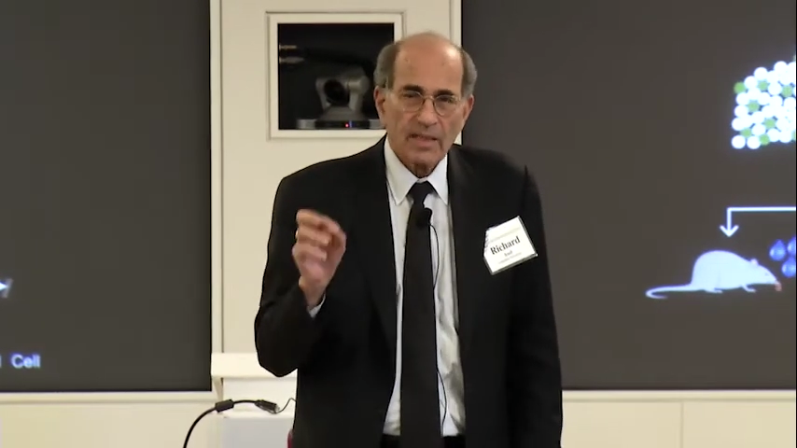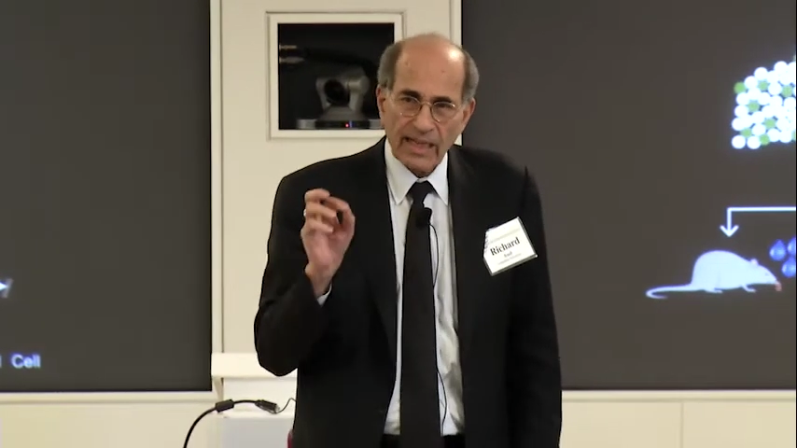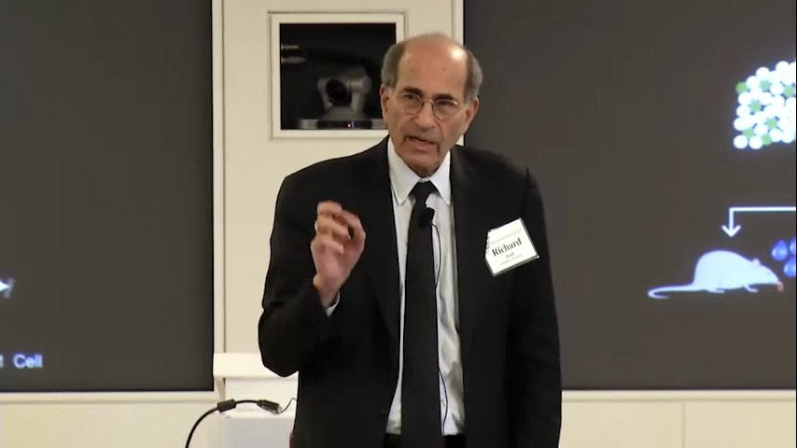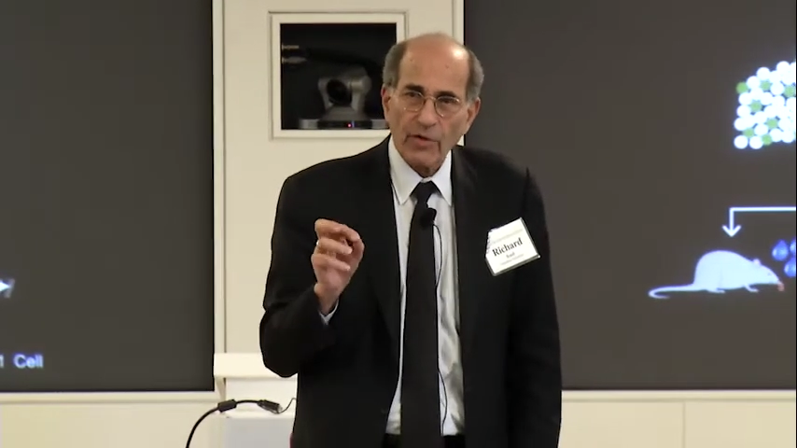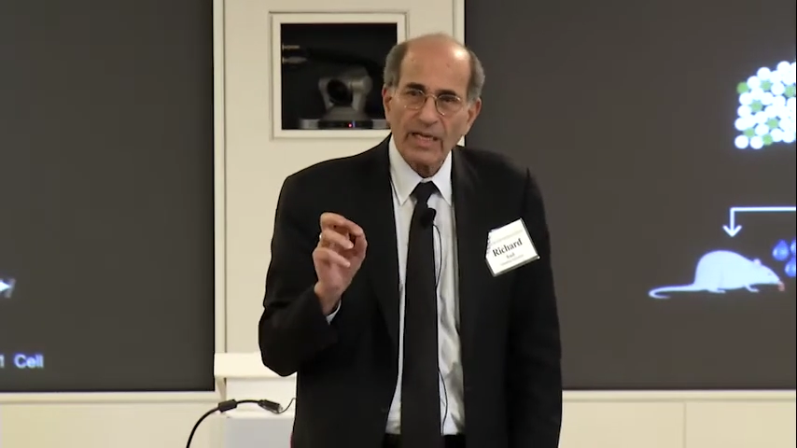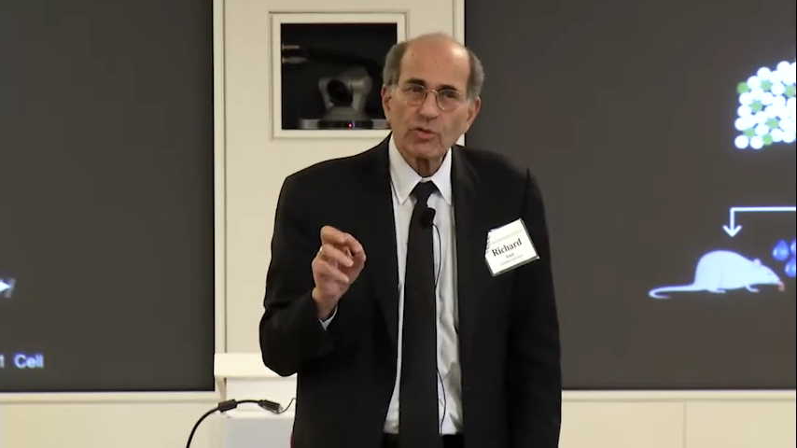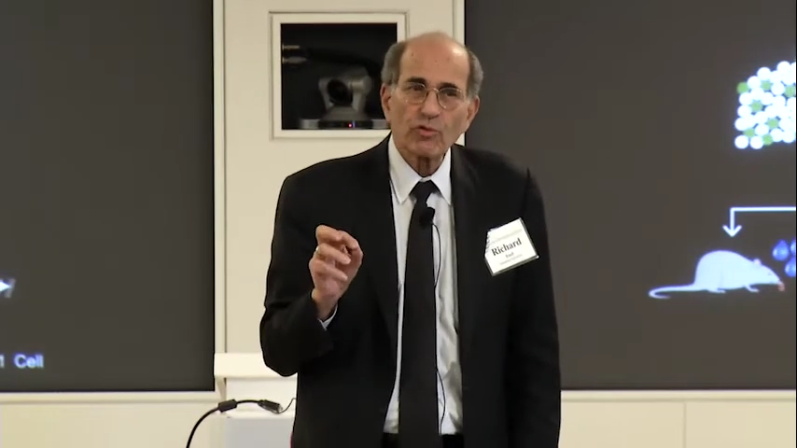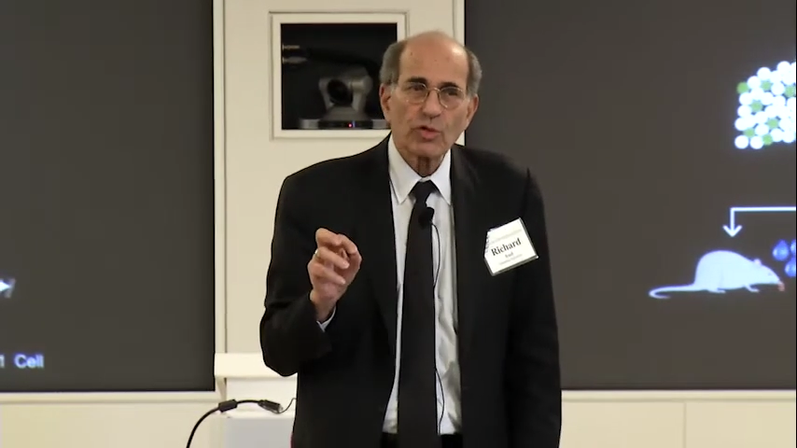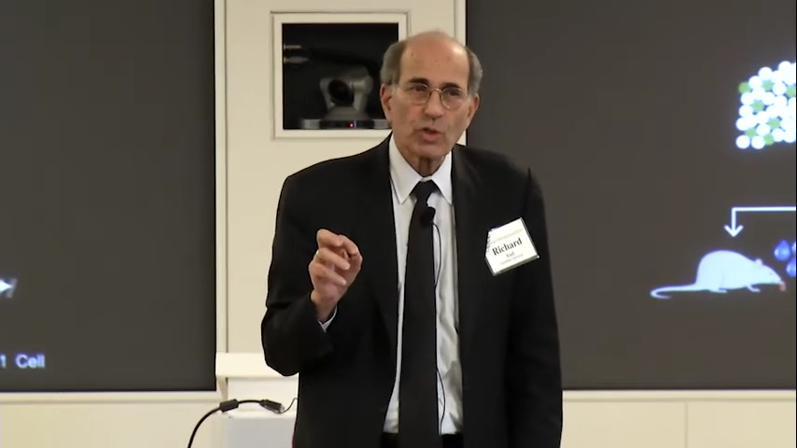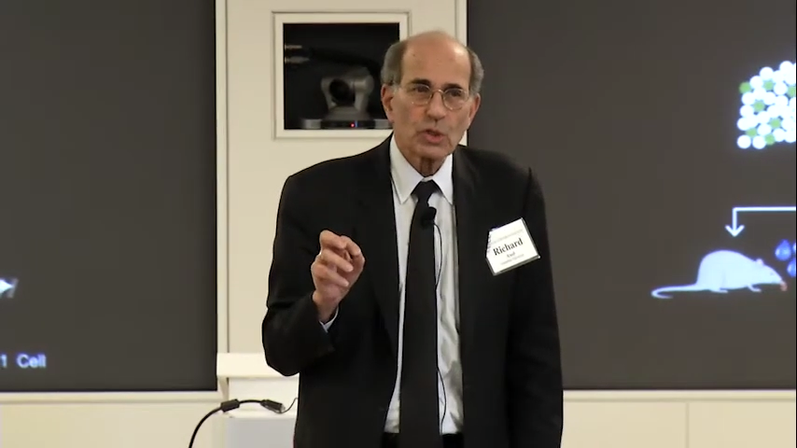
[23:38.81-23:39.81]
that are
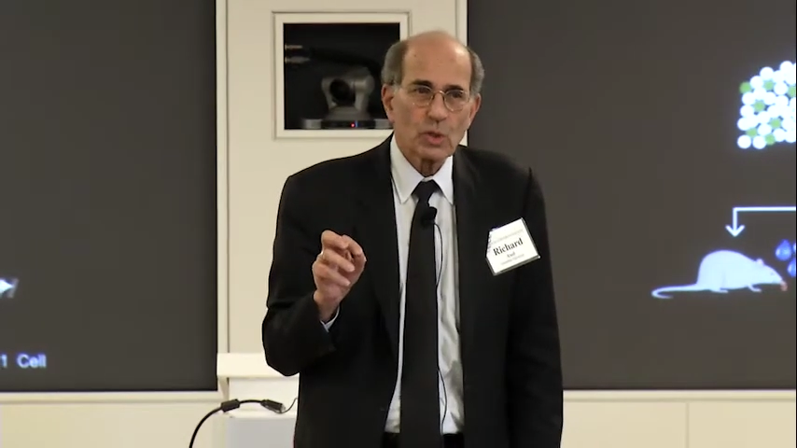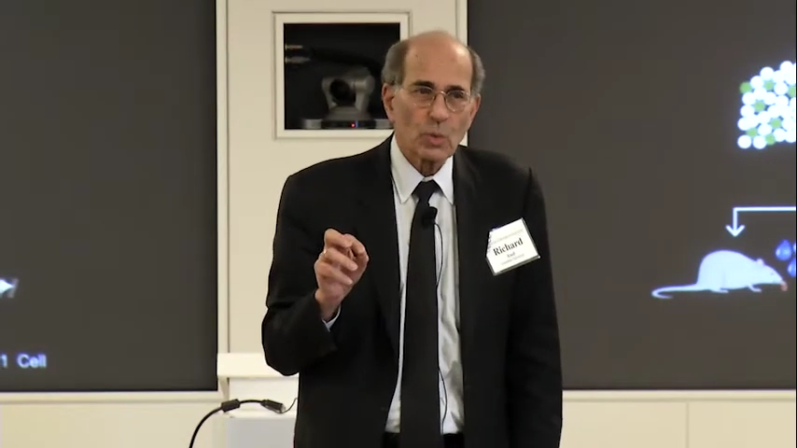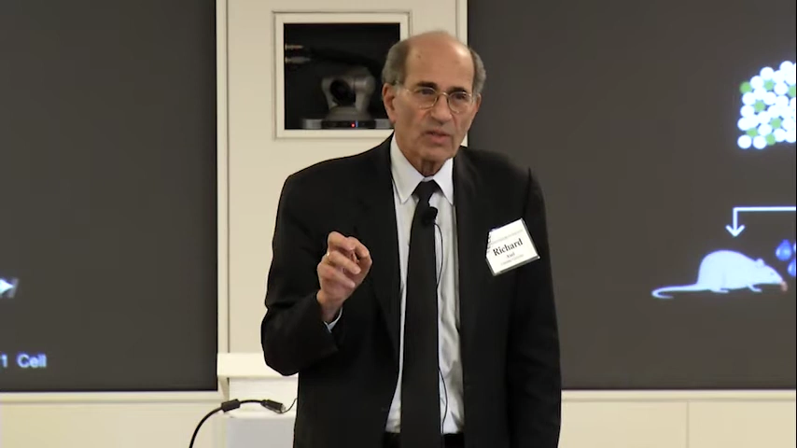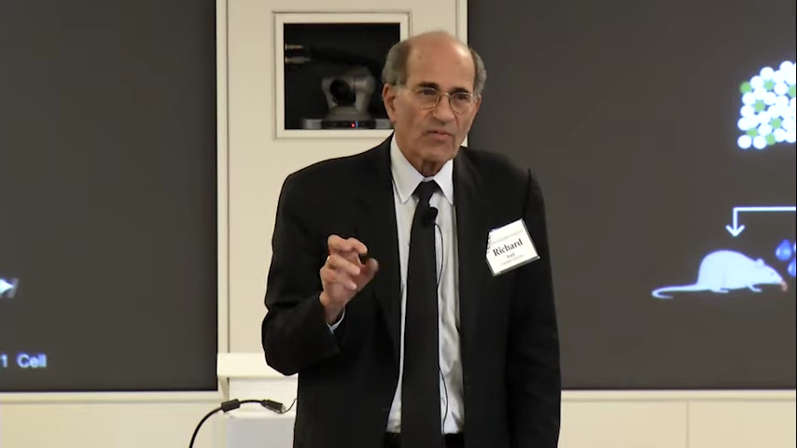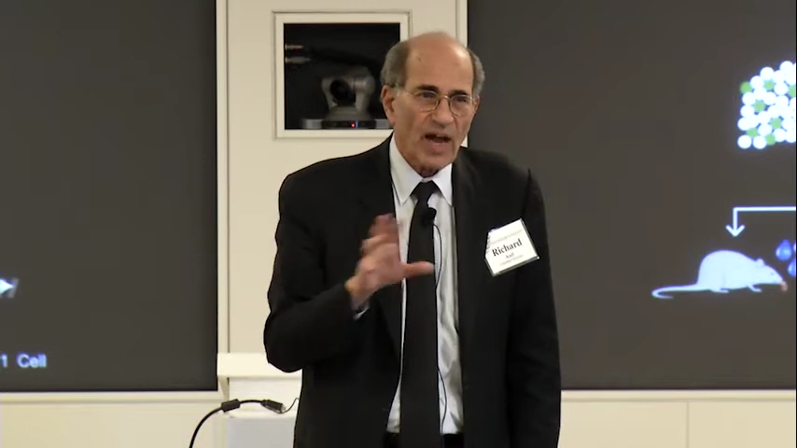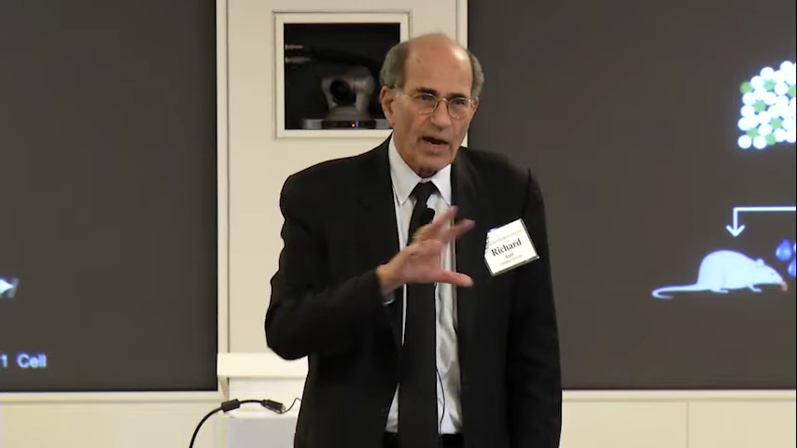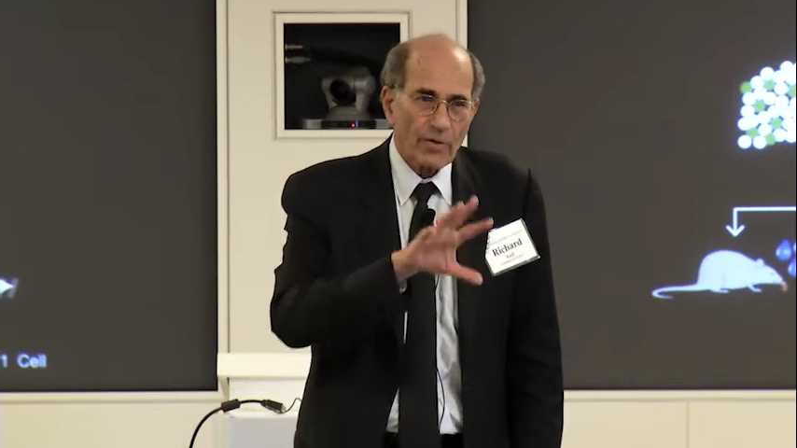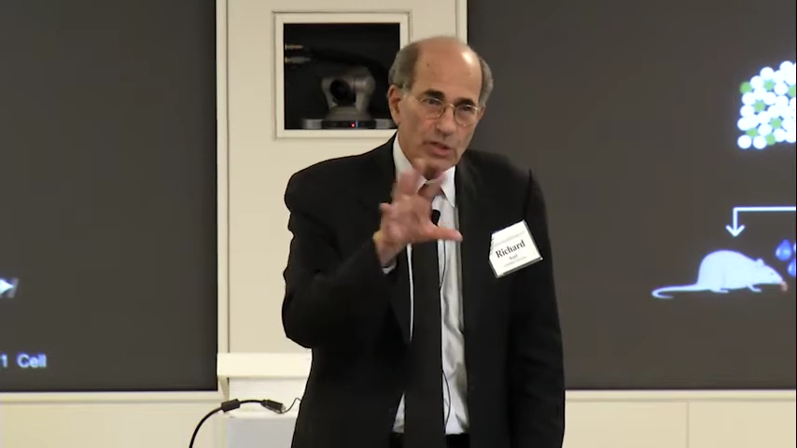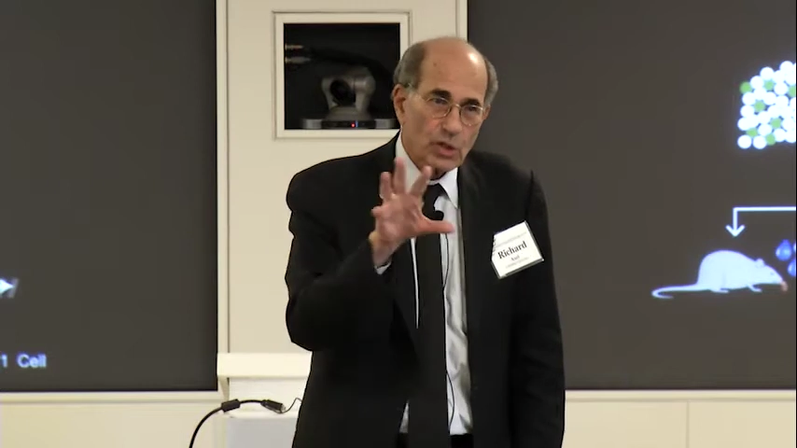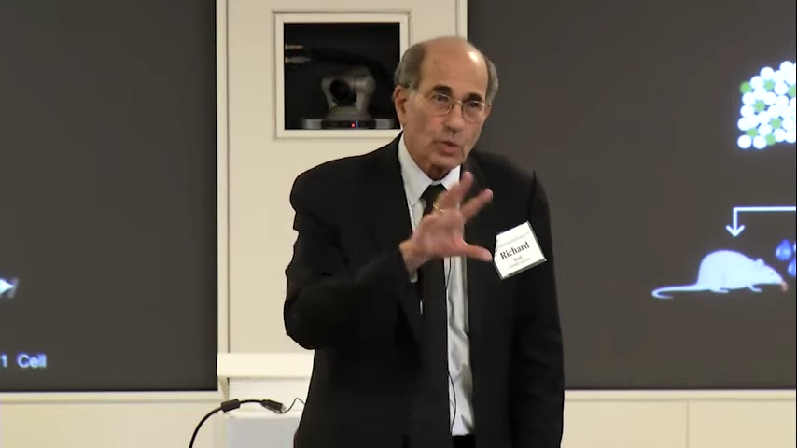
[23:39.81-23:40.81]
introduced with virus